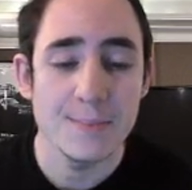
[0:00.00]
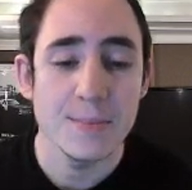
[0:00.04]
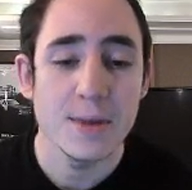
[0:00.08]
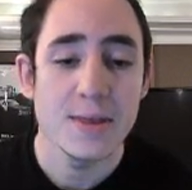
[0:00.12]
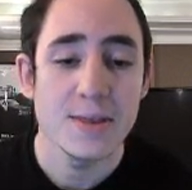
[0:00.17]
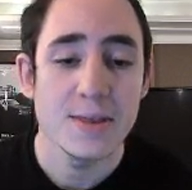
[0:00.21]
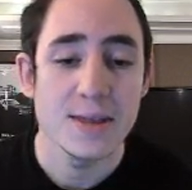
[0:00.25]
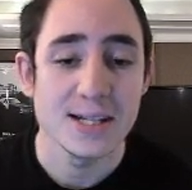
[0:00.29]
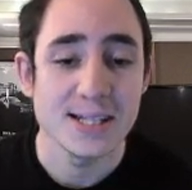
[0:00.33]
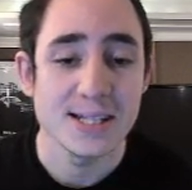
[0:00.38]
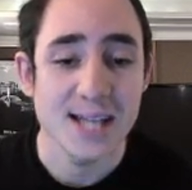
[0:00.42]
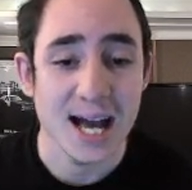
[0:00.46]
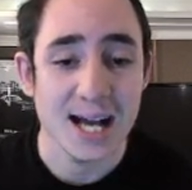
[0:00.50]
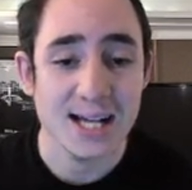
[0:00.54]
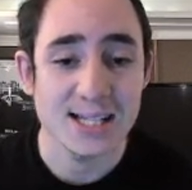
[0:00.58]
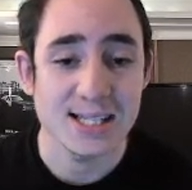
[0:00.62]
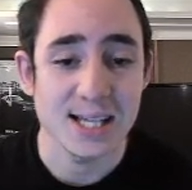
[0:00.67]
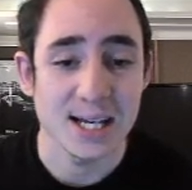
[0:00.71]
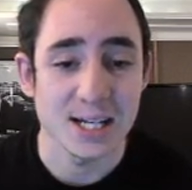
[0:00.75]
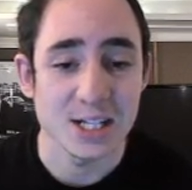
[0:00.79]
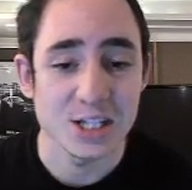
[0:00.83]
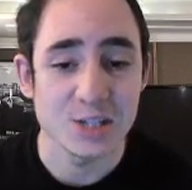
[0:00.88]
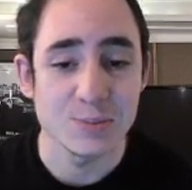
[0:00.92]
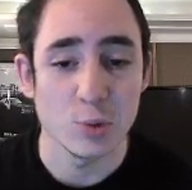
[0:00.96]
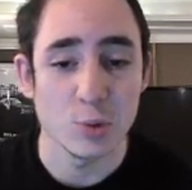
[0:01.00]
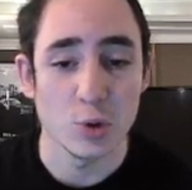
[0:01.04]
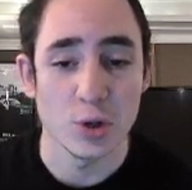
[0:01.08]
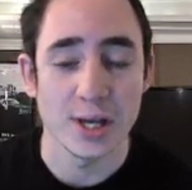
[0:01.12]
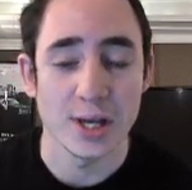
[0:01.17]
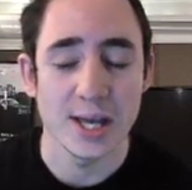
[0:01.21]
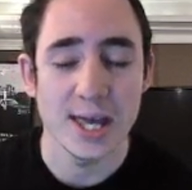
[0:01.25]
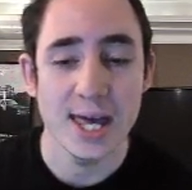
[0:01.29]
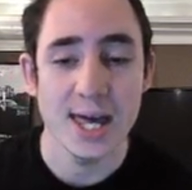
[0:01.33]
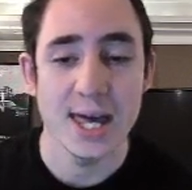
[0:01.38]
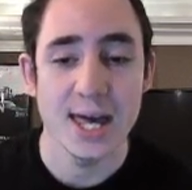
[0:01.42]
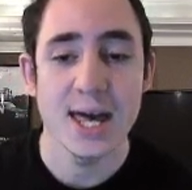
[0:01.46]
the attack side spawning
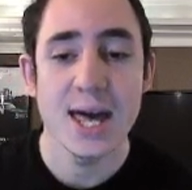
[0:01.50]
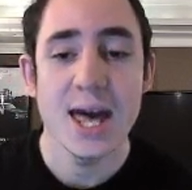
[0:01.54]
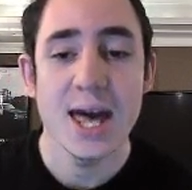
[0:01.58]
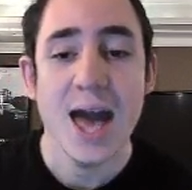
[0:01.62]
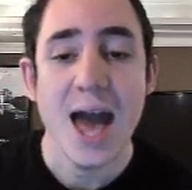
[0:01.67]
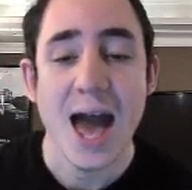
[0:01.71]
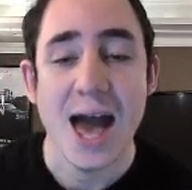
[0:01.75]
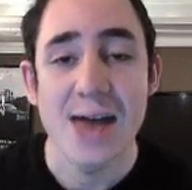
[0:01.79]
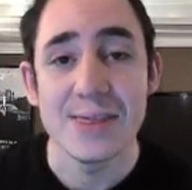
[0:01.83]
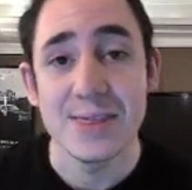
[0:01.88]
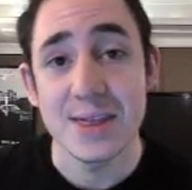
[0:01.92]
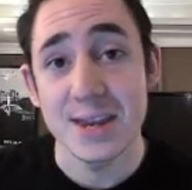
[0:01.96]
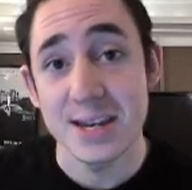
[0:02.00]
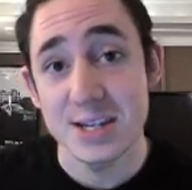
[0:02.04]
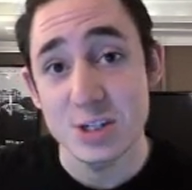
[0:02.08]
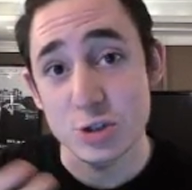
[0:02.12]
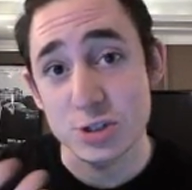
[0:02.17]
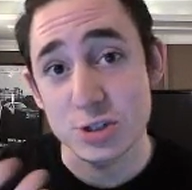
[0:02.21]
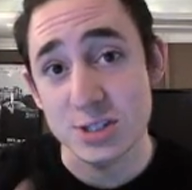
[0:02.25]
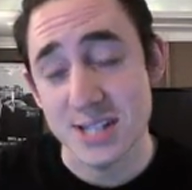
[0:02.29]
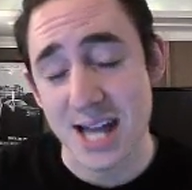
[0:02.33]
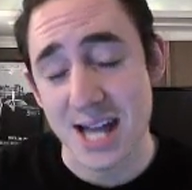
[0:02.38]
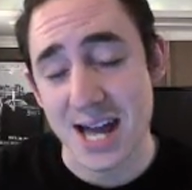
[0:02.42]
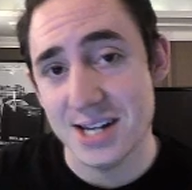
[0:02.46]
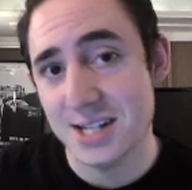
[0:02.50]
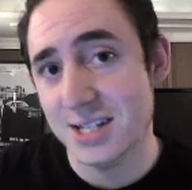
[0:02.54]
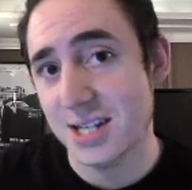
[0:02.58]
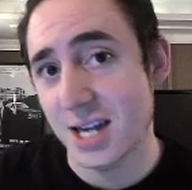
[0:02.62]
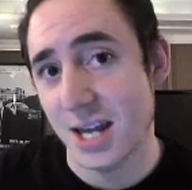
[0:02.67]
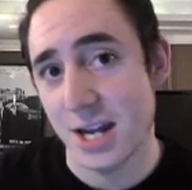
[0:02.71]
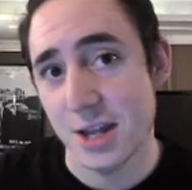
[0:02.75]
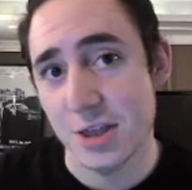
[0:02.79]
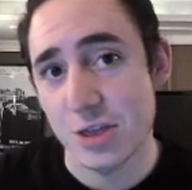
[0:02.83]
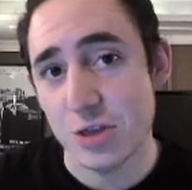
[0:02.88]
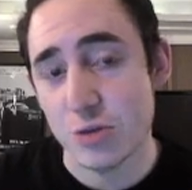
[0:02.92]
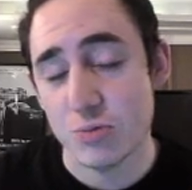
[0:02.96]
here, and then it's your standard kind
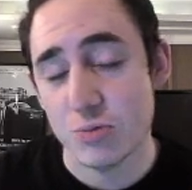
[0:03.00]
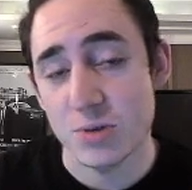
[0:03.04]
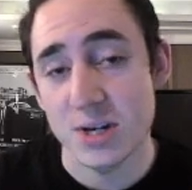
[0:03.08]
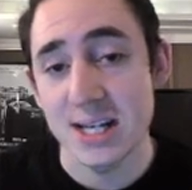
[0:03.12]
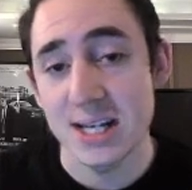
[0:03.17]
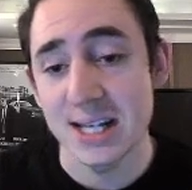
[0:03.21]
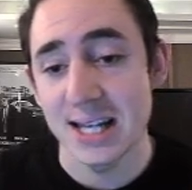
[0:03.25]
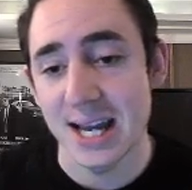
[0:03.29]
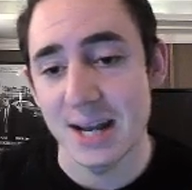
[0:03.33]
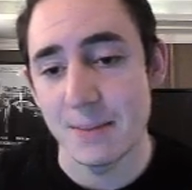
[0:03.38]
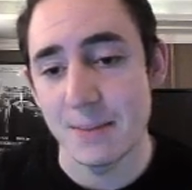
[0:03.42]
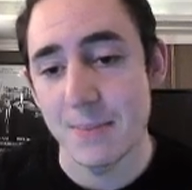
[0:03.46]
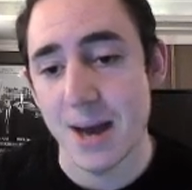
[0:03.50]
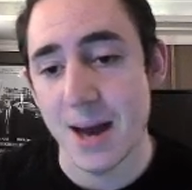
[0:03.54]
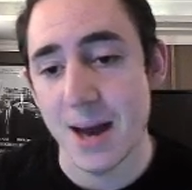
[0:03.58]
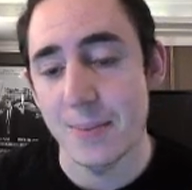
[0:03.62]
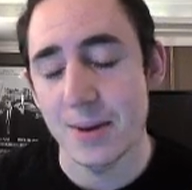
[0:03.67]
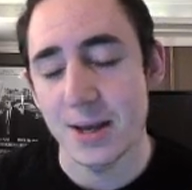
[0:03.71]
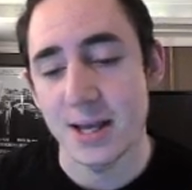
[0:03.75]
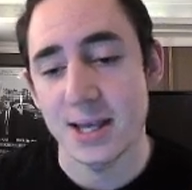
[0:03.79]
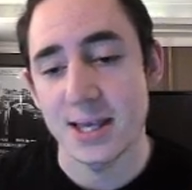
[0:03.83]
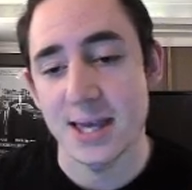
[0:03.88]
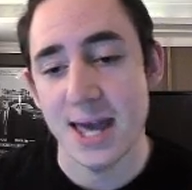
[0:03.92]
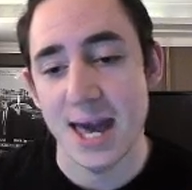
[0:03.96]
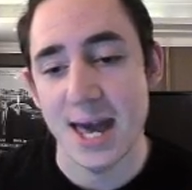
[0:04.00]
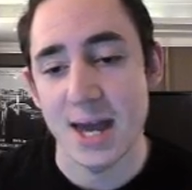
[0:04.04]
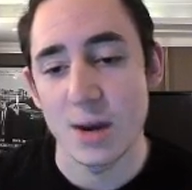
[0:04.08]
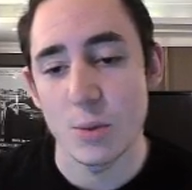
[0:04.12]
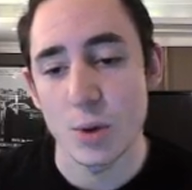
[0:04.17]
of 3-lane map again,